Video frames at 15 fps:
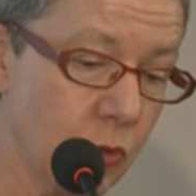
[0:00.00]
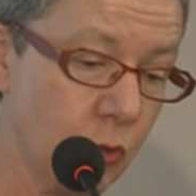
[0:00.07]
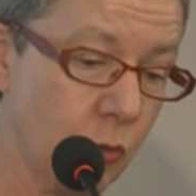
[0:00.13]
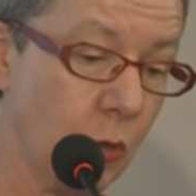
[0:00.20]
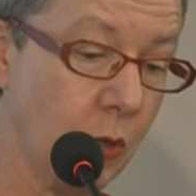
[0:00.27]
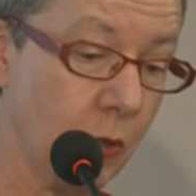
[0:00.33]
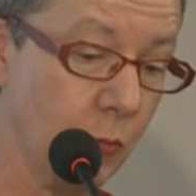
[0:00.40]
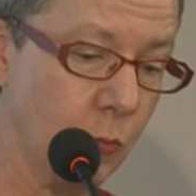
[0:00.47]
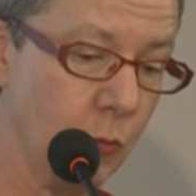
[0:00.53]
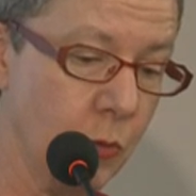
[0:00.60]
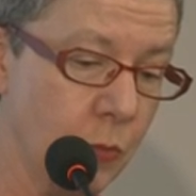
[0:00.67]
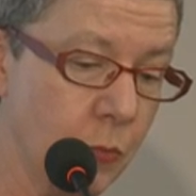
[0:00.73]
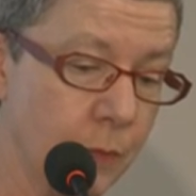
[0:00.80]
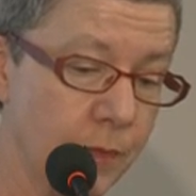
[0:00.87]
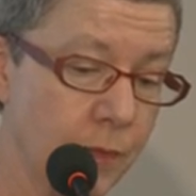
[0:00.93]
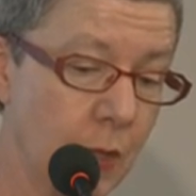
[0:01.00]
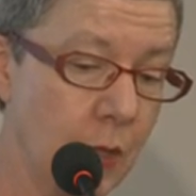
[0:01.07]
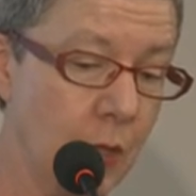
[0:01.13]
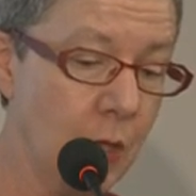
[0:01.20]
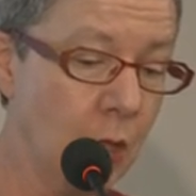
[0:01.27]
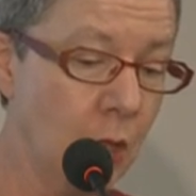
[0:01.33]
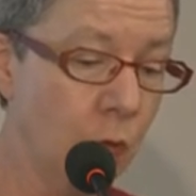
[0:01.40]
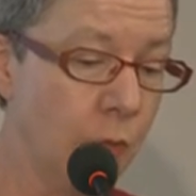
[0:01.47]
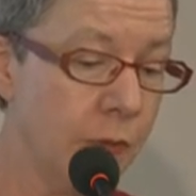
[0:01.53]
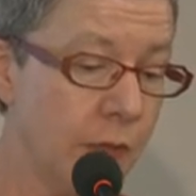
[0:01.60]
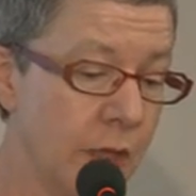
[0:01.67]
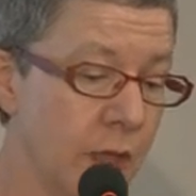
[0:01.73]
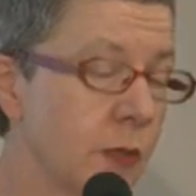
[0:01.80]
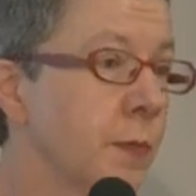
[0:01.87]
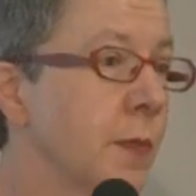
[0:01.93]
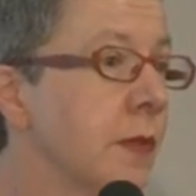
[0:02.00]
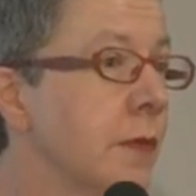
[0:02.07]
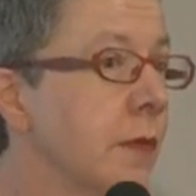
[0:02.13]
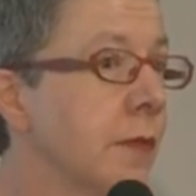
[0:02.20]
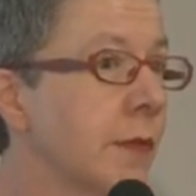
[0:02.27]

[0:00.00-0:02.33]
quite well. We sent a business